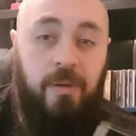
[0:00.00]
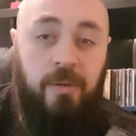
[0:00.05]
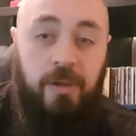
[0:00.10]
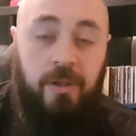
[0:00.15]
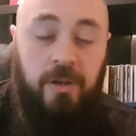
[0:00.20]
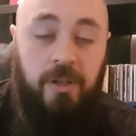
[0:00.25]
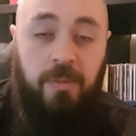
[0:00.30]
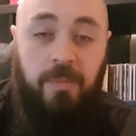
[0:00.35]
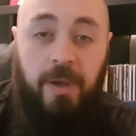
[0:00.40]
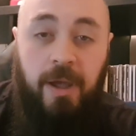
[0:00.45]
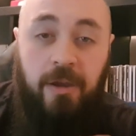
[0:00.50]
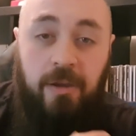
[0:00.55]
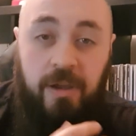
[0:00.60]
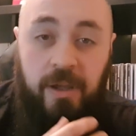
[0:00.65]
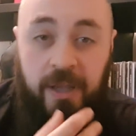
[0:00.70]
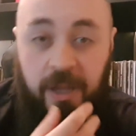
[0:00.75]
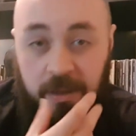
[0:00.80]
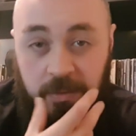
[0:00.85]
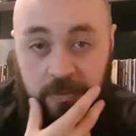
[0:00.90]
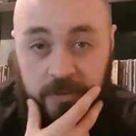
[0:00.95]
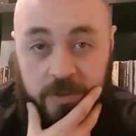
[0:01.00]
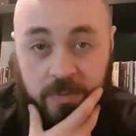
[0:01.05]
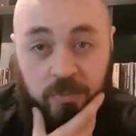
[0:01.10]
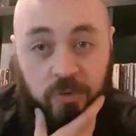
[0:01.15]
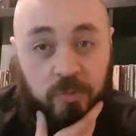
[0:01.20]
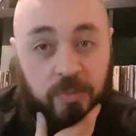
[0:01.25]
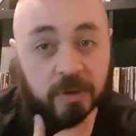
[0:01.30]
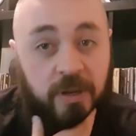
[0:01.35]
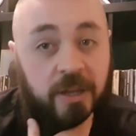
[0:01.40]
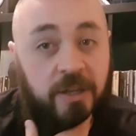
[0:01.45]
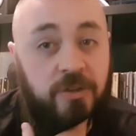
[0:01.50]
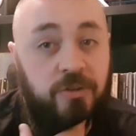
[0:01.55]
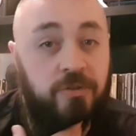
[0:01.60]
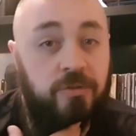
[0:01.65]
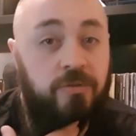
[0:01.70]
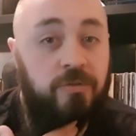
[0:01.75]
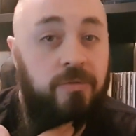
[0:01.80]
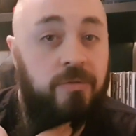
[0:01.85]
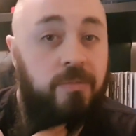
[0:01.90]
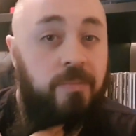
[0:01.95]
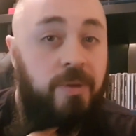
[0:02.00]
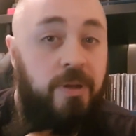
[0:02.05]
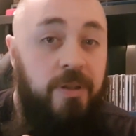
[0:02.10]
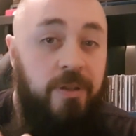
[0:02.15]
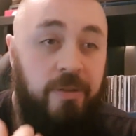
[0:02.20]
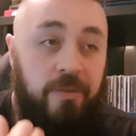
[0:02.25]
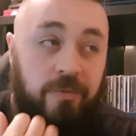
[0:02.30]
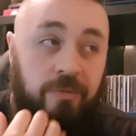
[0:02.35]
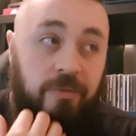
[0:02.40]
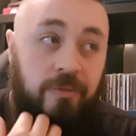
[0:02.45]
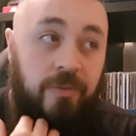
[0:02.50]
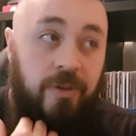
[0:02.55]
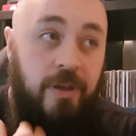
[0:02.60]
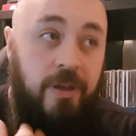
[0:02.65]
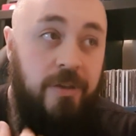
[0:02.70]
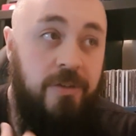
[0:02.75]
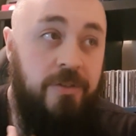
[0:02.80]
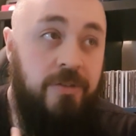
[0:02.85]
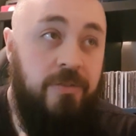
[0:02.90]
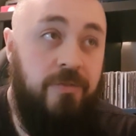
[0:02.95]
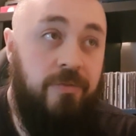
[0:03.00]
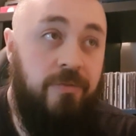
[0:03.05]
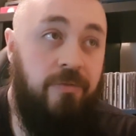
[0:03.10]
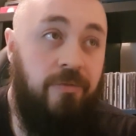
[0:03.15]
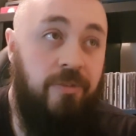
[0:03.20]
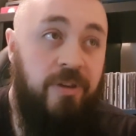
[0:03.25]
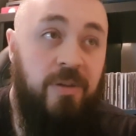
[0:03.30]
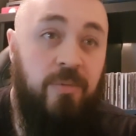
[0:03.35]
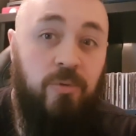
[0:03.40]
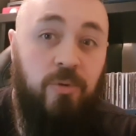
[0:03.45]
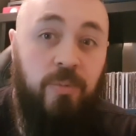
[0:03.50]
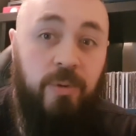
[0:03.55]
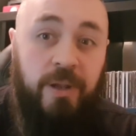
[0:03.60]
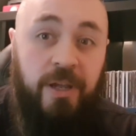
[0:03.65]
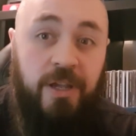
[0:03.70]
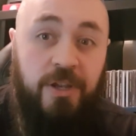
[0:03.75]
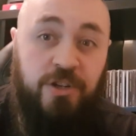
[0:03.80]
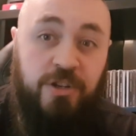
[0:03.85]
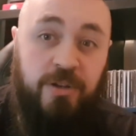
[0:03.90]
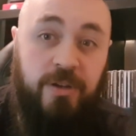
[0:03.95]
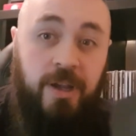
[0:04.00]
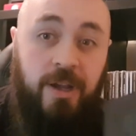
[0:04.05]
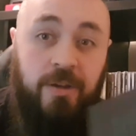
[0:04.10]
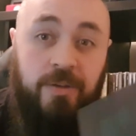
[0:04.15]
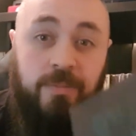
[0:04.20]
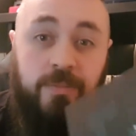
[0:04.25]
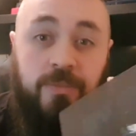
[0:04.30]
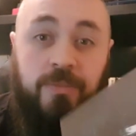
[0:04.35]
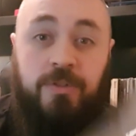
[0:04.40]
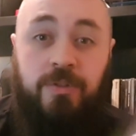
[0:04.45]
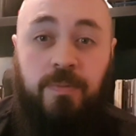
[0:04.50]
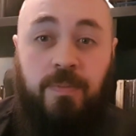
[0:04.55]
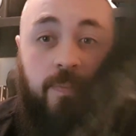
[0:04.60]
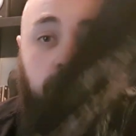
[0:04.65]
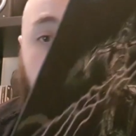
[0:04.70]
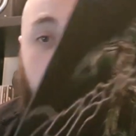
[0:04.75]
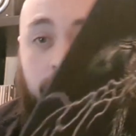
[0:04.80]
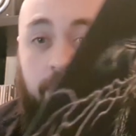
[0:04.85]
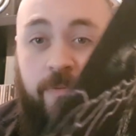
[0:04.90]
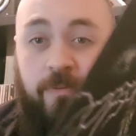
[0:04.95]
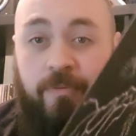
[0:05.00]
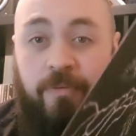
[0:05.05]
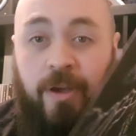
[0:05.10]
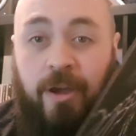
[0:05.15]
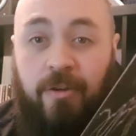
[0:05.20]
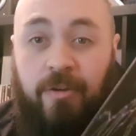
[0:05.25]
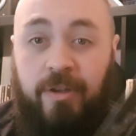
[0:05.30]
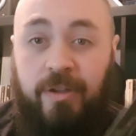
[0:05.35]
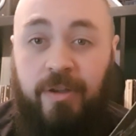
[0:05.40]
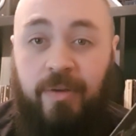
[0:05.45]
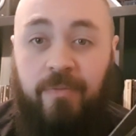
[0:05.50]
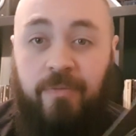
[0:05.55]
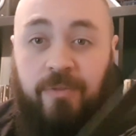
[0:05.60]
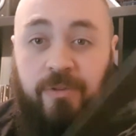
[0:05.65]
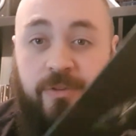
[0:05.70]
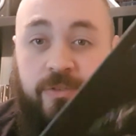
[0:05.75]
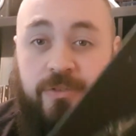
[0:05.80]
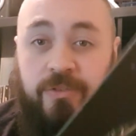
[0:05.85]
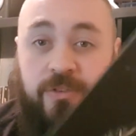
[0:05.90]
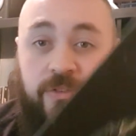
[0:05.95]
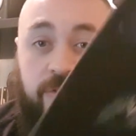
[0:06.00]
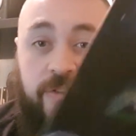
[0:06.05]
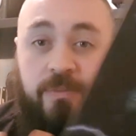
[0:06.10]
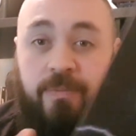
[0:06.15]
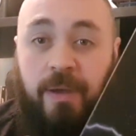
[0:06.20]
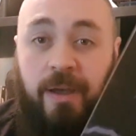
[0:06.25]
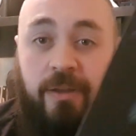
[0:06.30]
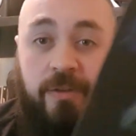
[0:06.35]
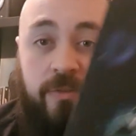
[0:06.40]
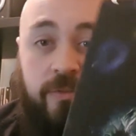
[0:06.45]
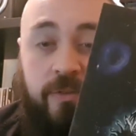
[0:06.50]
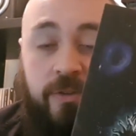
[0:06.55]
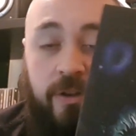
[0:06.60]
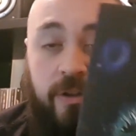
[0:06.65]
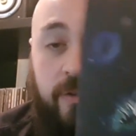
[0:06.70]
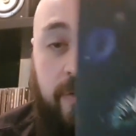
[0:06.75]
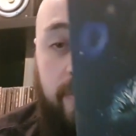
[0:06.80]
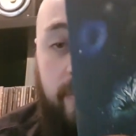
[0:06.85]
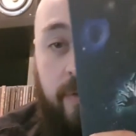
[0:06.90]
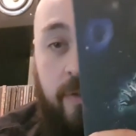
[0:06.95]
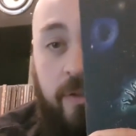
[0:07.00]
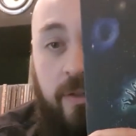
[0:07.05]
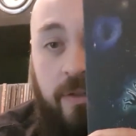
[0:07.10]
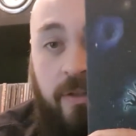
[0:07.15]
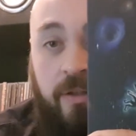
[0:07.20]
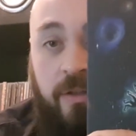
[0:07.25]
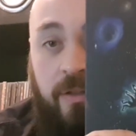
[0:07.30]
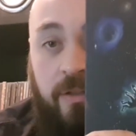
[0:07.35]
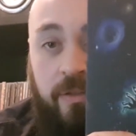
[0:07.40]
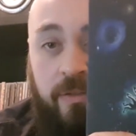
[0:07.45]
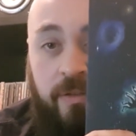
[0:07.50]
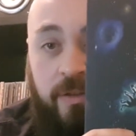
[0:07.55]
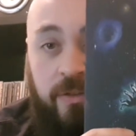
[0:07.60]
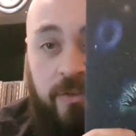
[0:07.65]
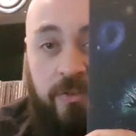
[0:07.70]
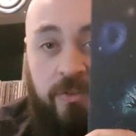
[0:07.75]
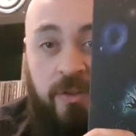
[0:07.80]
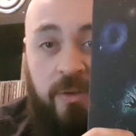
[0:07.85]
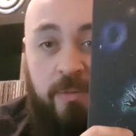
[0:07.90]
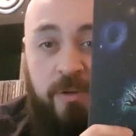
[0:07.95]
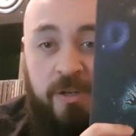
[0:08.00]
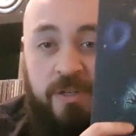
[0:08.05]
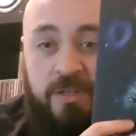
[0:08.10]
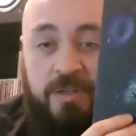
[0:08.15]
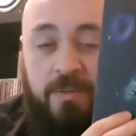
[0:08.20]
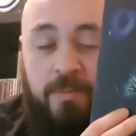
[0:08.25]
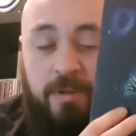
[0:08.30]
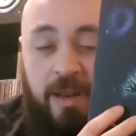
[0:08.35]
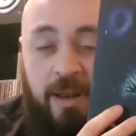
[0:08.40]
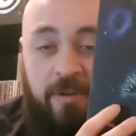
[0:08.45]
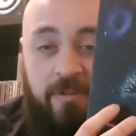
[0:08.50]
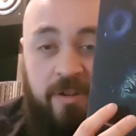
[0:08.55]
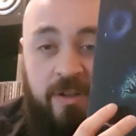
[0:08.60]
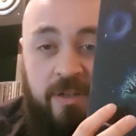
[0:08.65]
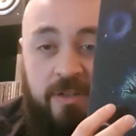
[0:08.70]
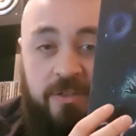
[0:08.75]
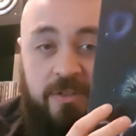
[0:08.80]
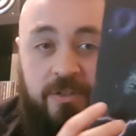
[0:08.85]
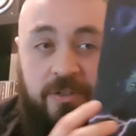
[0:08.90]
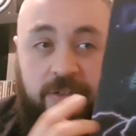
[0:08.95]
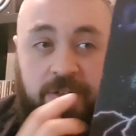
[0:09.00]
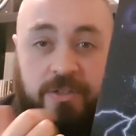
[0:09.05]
I'm going to compare it again to Morbid Angel, but the first three Morbid Angel albums very influenced this band. You know, there's so many similarities to the